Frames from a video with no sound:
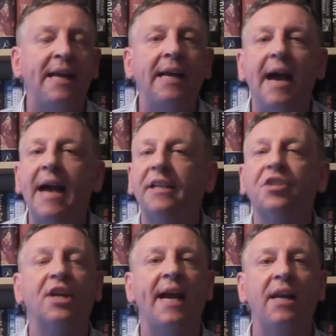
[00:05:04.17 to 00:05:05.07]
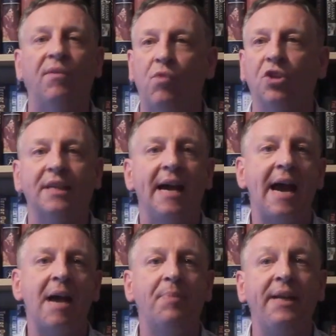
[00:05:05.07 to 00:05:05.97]
make head or tail of what's
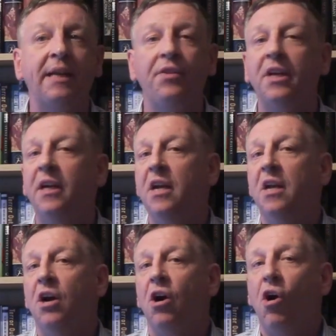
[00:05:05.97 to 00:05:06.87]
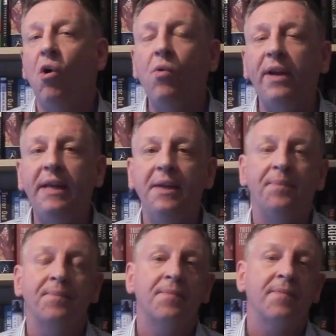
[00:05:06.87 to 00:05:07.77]
happening and the only
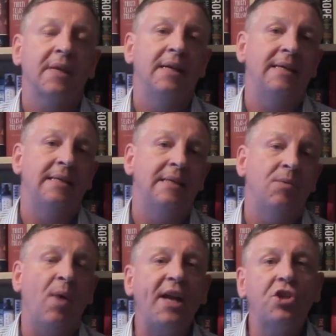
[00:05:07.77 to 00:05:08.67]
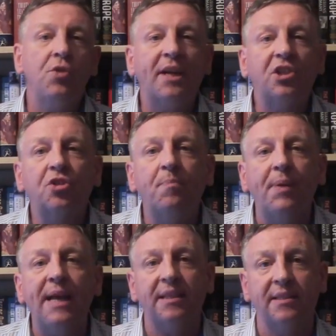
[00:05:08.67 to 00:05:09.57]
way to
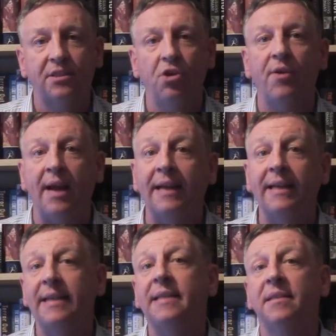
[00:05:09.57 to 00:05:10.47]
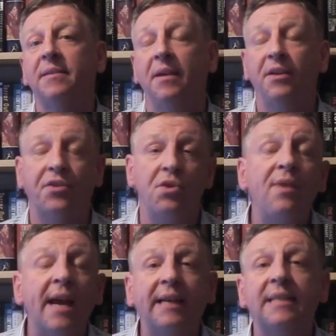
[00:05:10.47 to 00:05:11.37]
express your anger is through
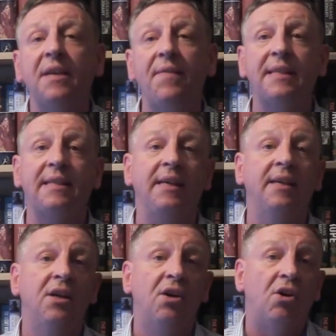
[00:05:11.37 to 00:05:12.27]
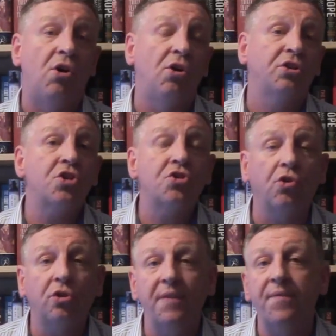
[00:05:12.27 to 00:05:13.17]
negativity or
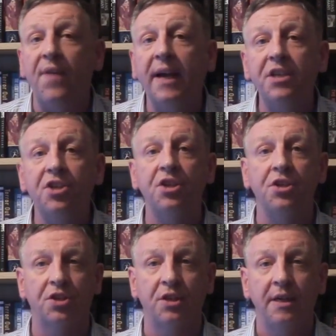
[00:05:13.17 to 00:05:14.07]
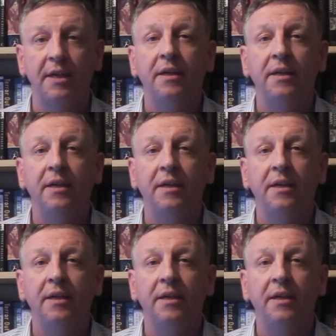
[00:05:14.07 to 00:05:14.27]
destructive vices.